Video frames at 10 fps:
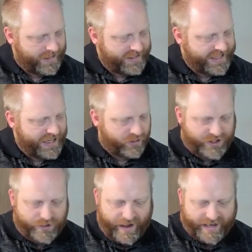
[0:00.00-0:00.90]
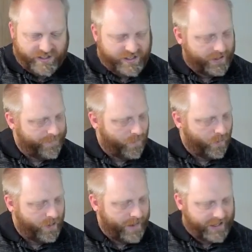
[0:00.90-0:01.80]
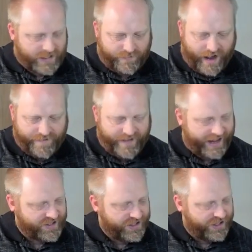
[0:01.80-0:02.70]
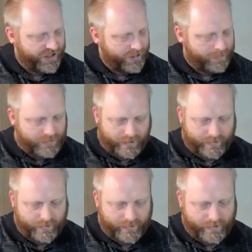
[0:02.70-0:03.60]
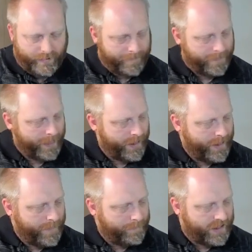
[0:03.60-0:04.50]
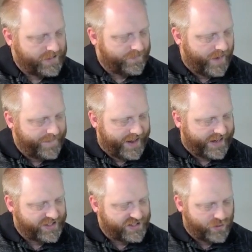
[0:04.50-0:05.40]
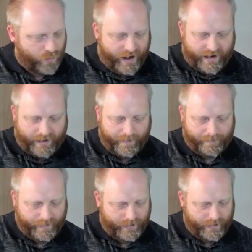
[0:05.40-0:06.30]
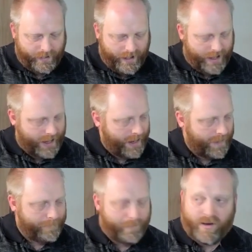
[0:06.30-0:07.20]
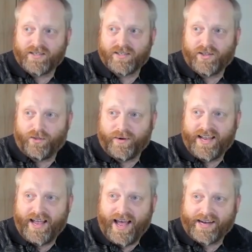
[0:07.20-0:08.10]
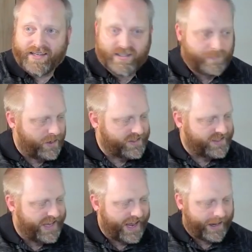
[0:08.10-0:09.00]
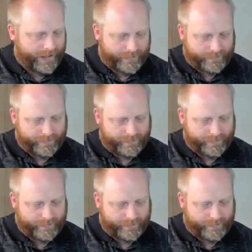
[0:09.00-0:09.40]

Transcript: is equal to x to the 4 minus 5x cubed plus 5x squared um, plus 3x plus k.